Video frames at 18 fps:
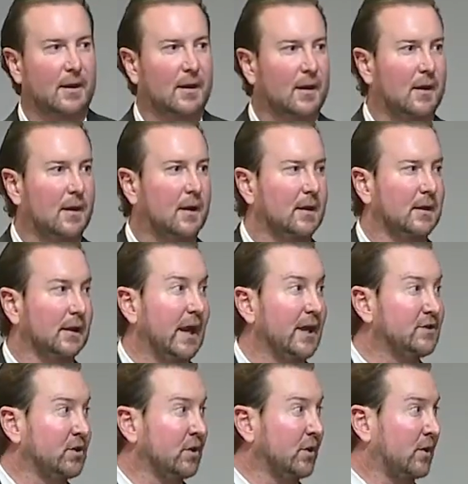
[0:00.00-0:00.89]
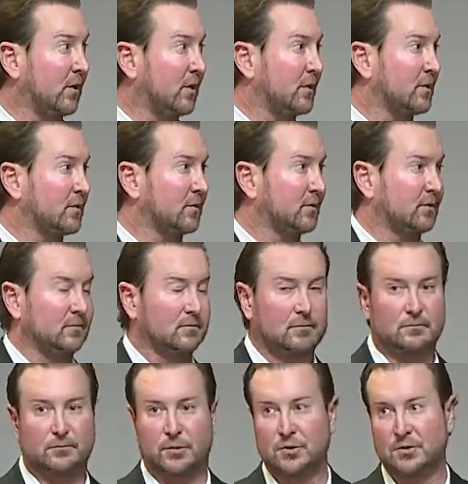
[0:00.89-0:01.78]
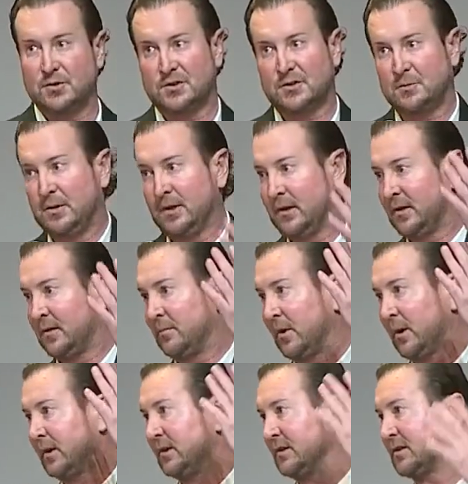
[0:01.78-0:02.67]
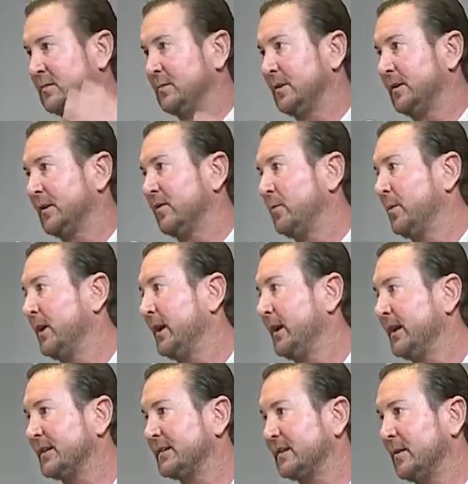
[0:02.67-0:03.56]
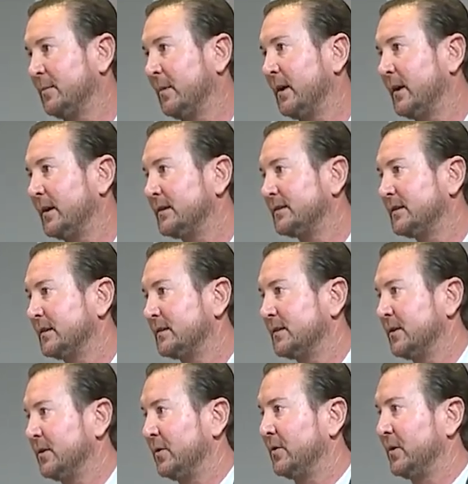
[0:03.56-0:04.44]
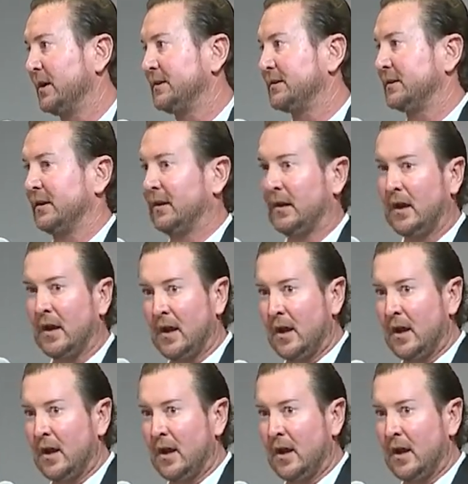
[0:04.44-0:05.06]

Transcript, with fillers: Uh, legend cars, Bruton Smith, Marcus Smith, everybody at SMI, 600 Racing,